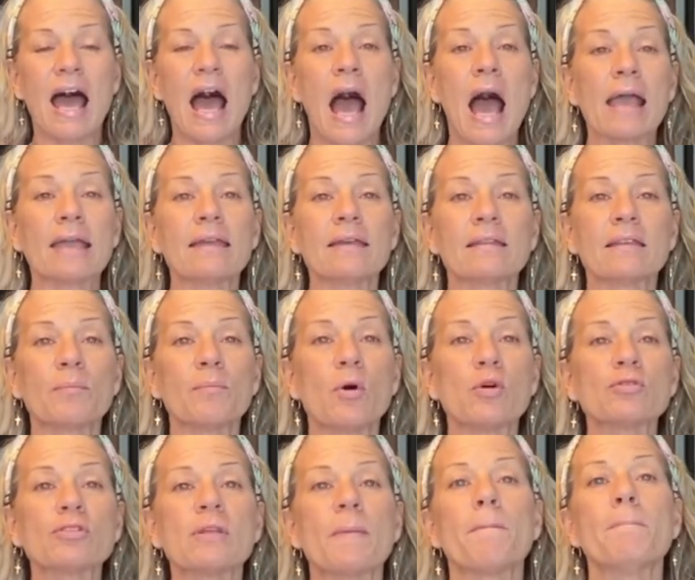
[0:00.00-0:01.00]
I get the
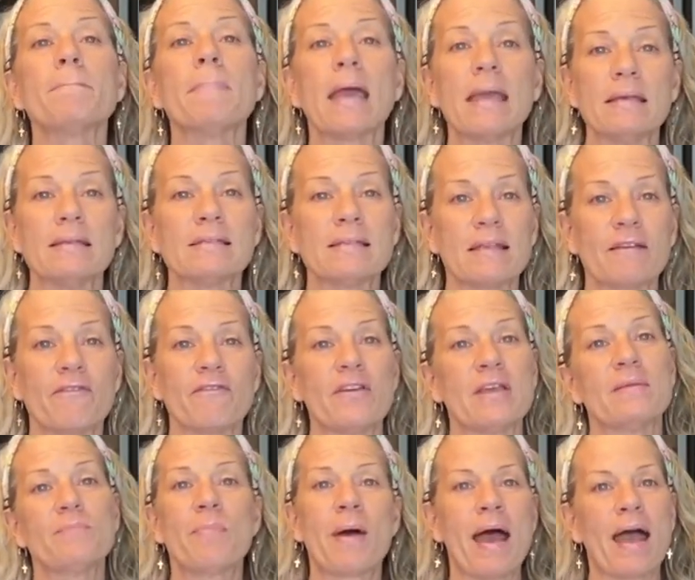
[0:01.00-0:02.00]
most amazing
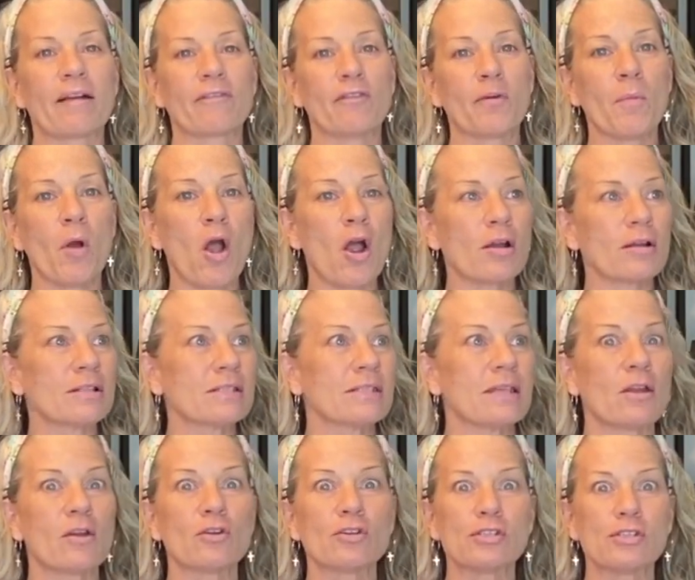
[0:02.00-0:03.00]
feedback from artists
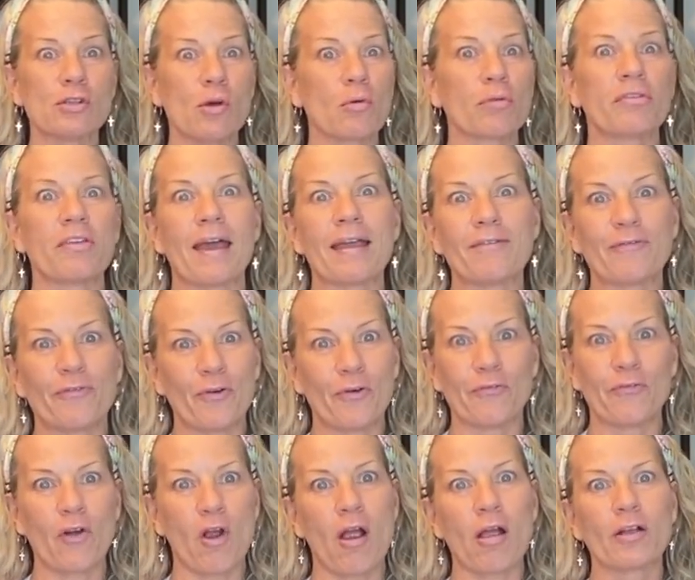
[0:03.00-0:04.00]
that are so thankful
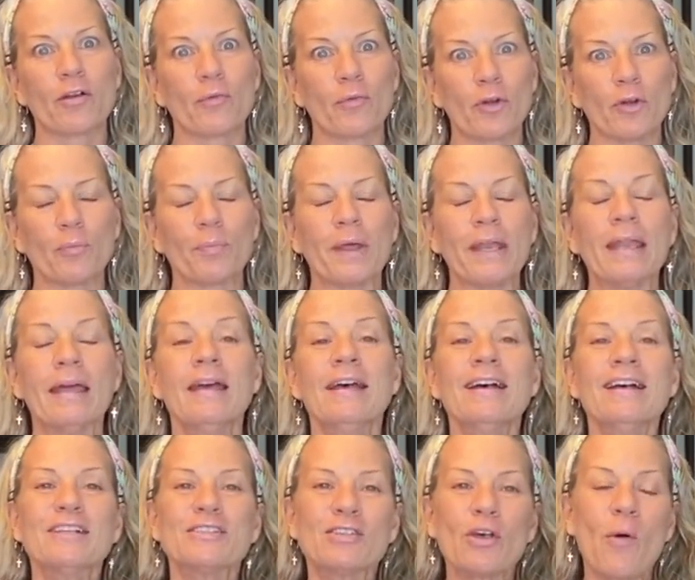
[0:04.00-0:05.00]
for our group. And
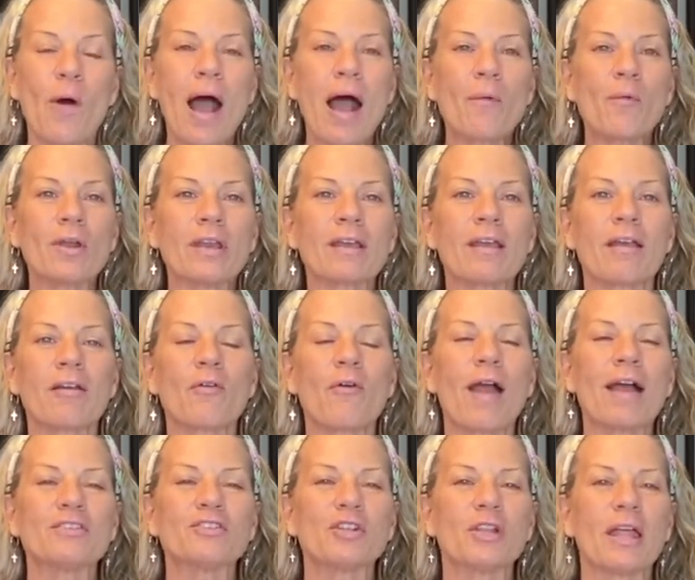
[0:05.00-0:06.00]
so I want to
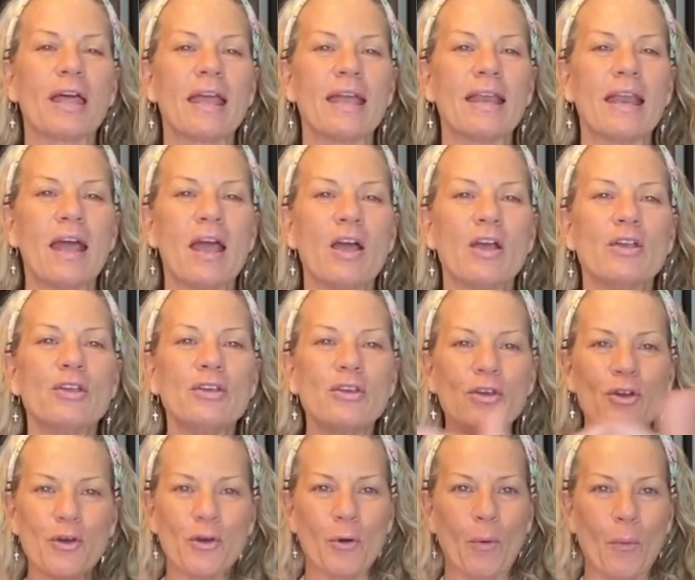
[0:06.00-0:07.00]
congratulate
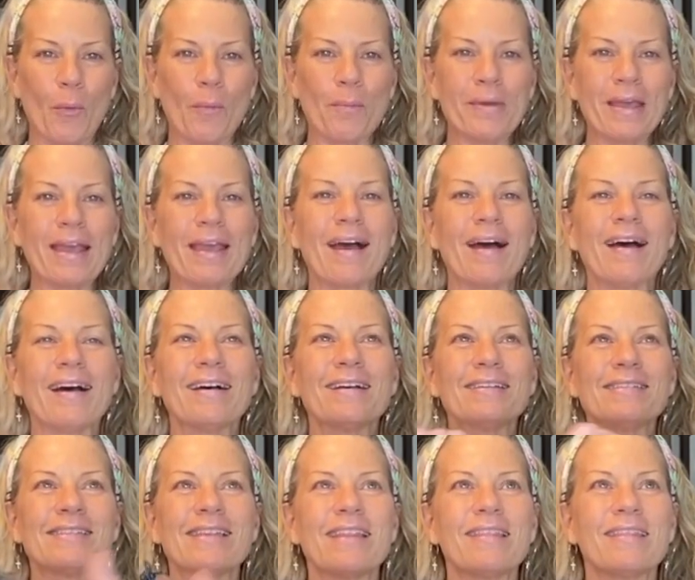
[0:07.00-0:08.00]
you
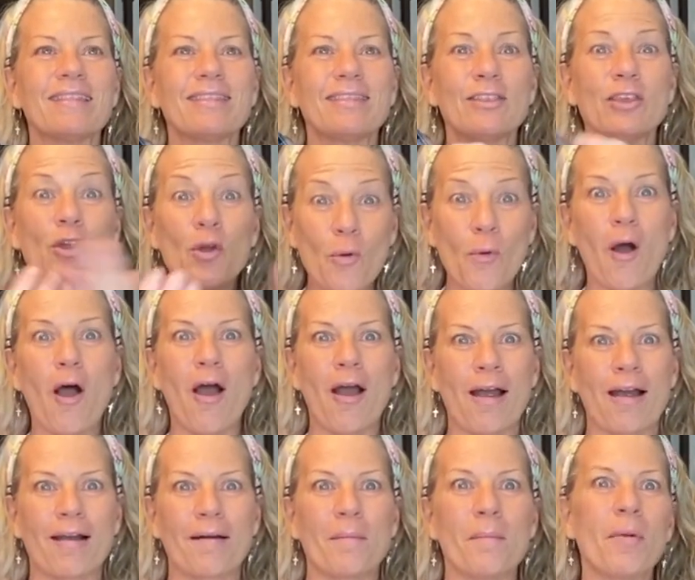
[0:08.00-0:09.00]
because you
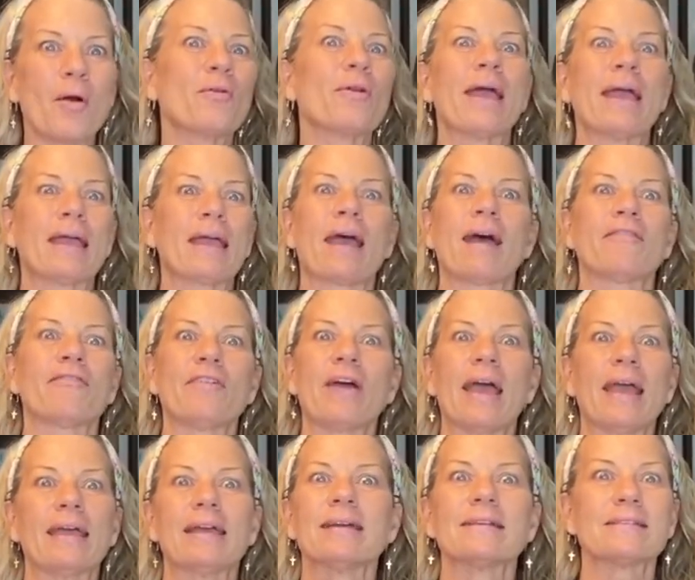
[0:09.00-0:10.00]
are Monet
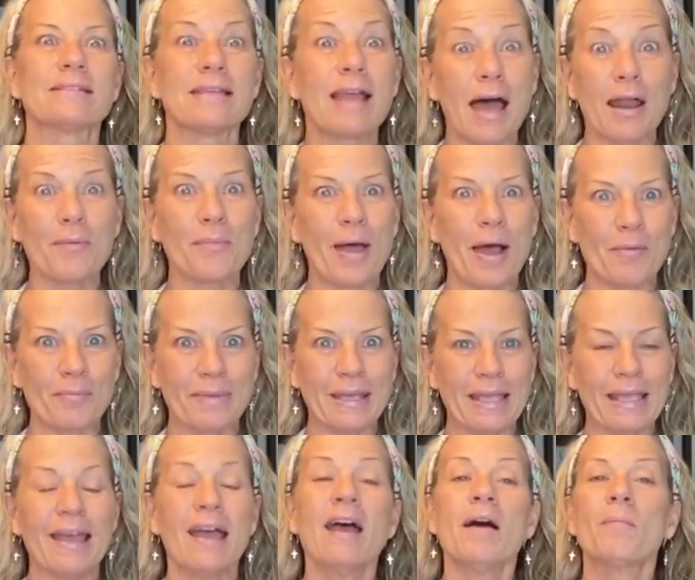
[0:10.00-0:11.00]
Cafe. It's not about
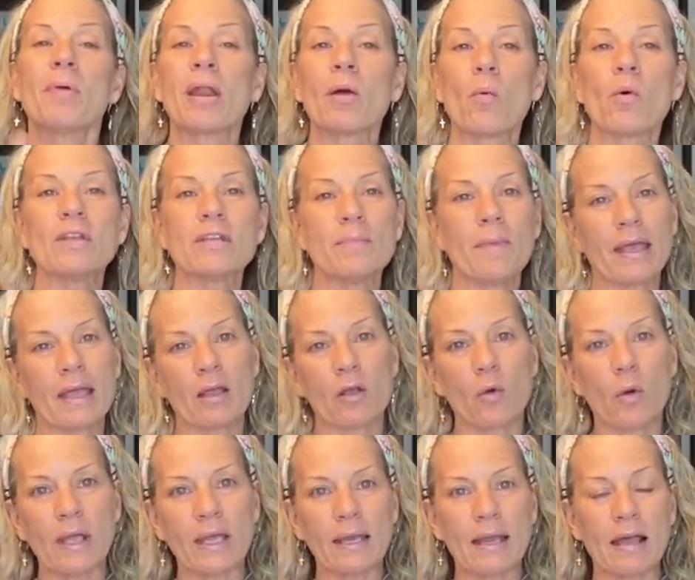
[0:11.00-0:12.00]
me. But I wanted to make a
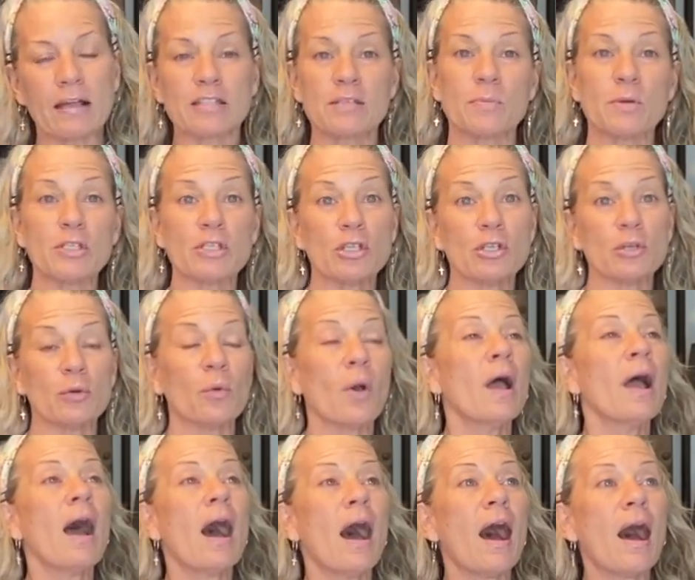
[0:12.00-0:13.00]
quick announcement too.
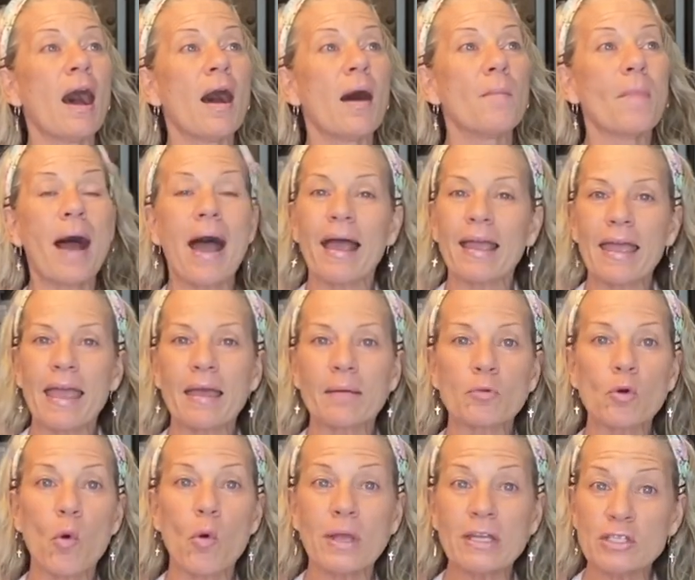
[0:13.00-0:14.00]
Um, I
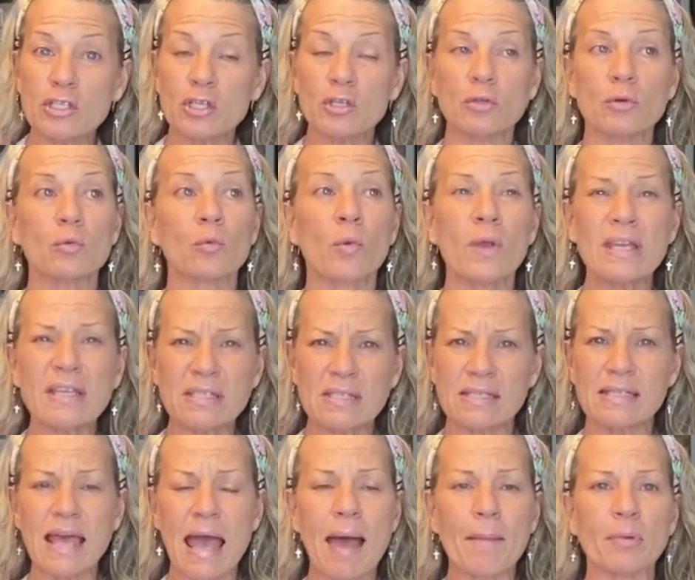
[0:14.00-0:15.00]
am going to
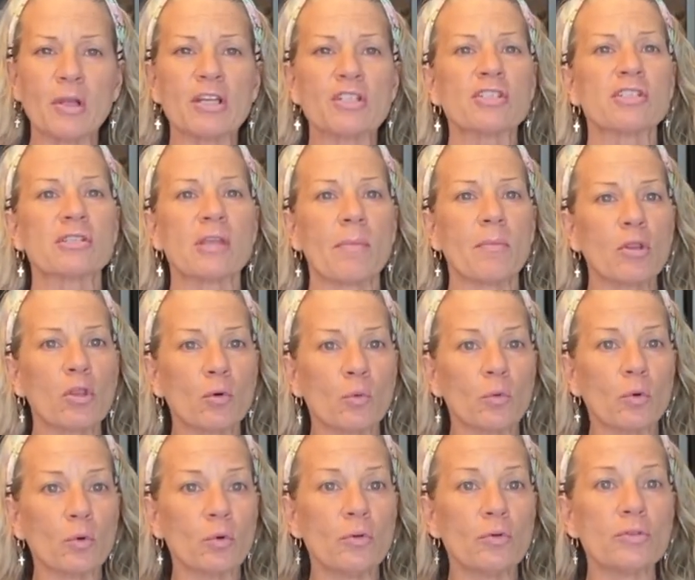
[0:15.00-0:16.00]
reestablish some of the
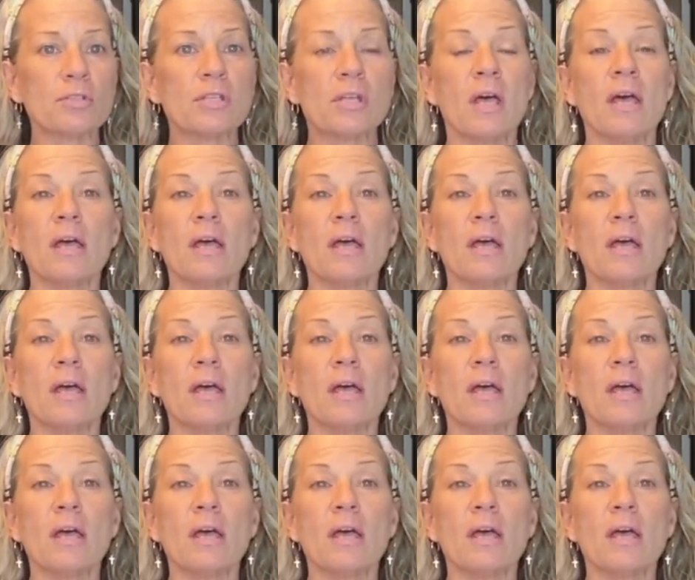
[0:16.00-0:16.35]
rules